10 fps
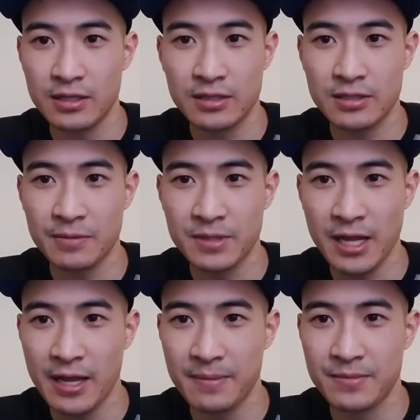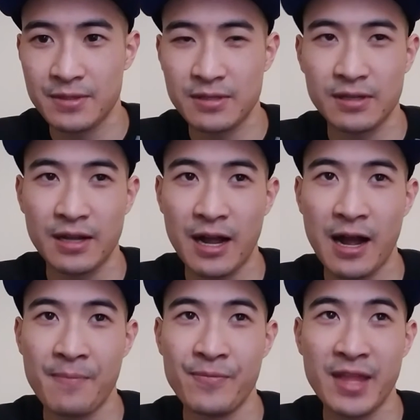sometimes
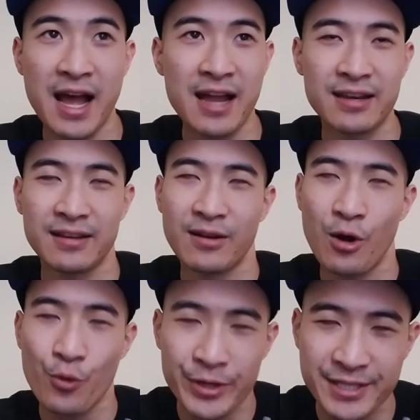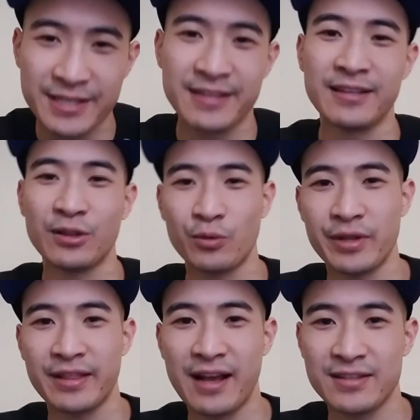I'm not always eating
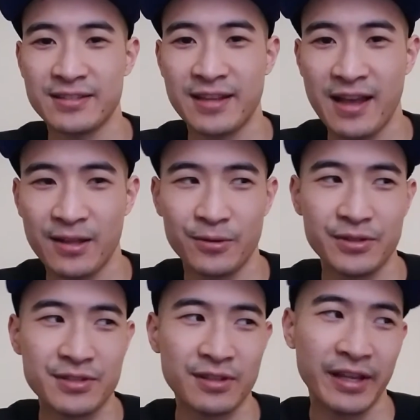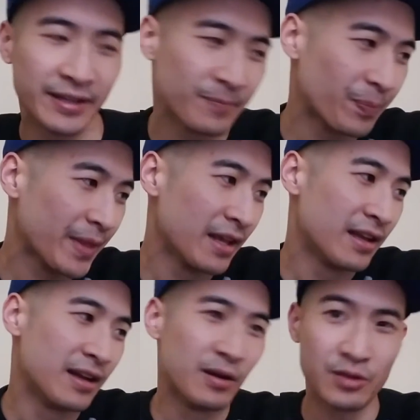3000 calories. Like,
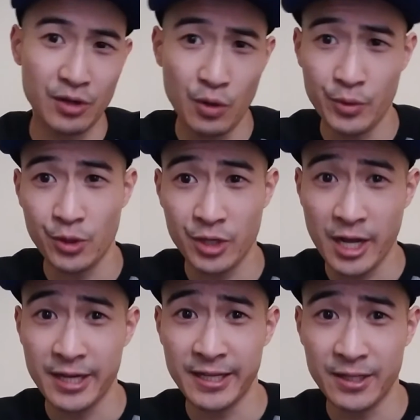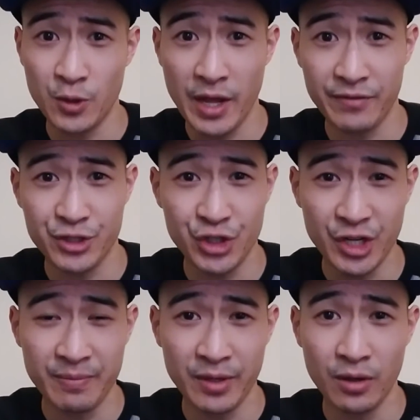when you're cutting and you have a
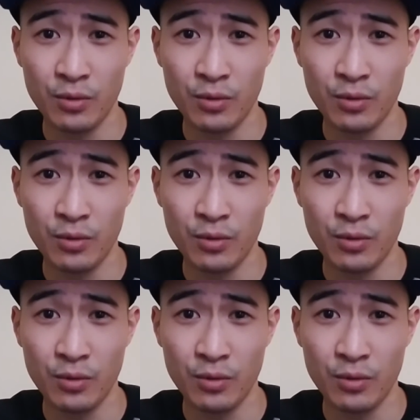cheat meal,